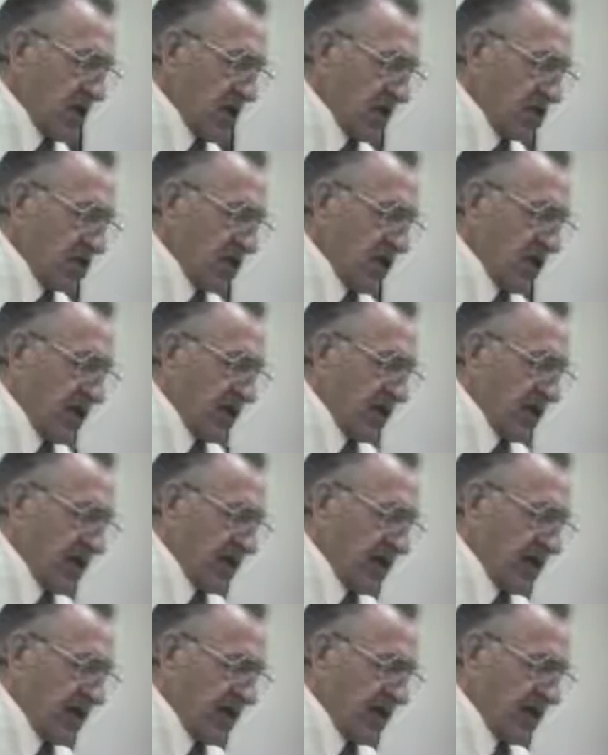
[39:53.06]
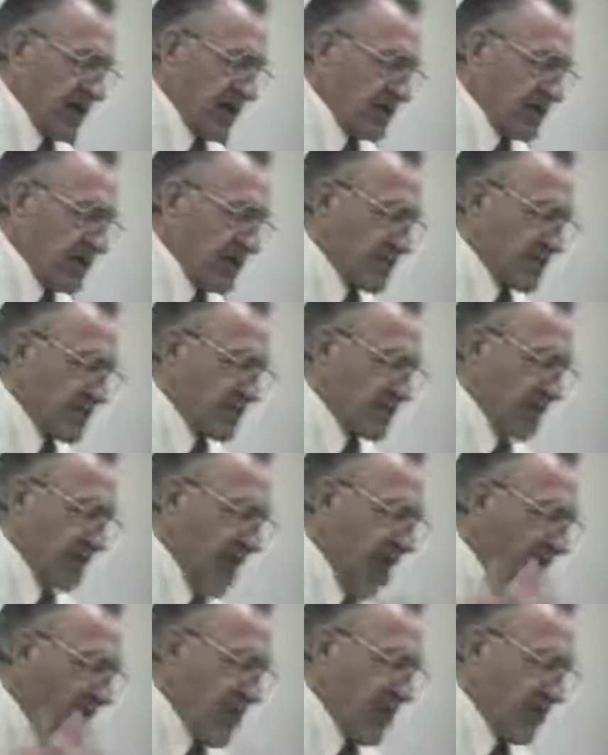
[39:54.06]
let's read it to get the picture.
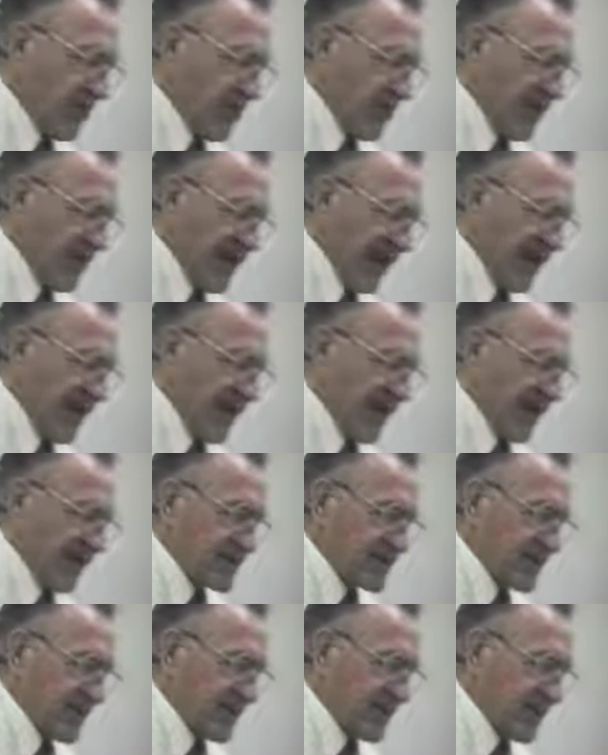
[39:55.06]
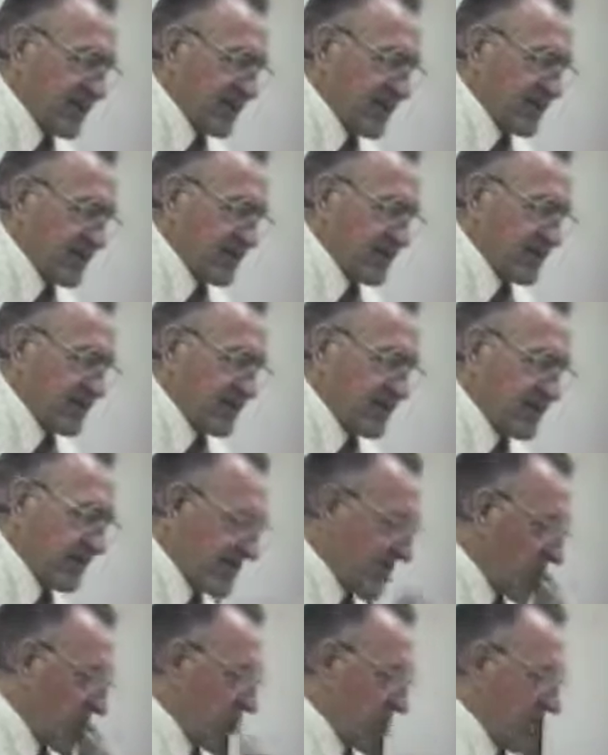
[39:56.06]
We'll finally get something
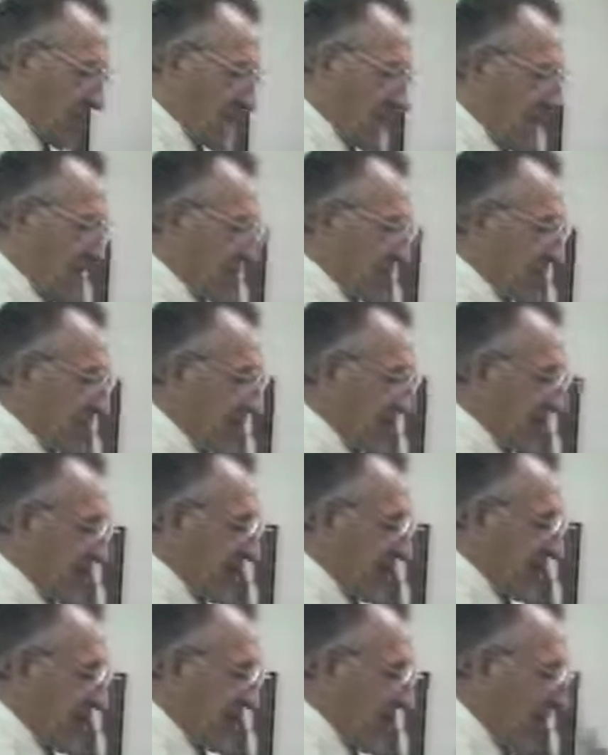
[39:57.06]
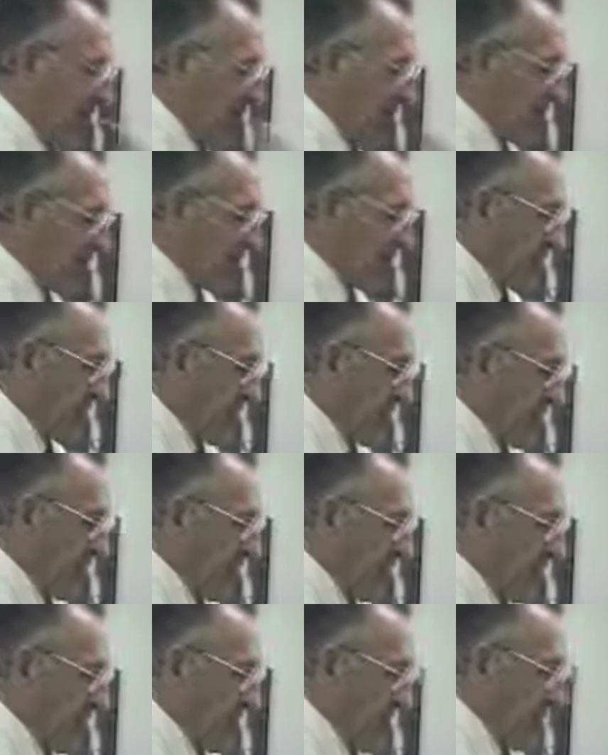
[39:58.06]
one page done tonight.
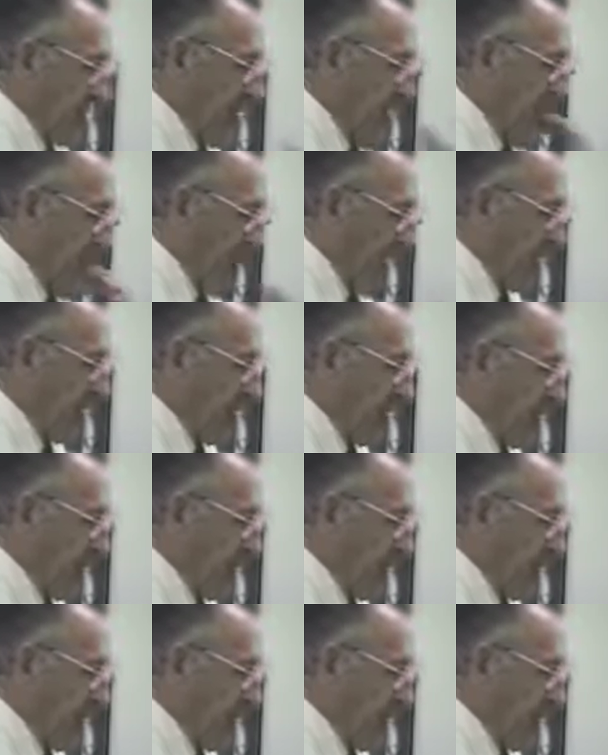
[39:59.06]
Anyway,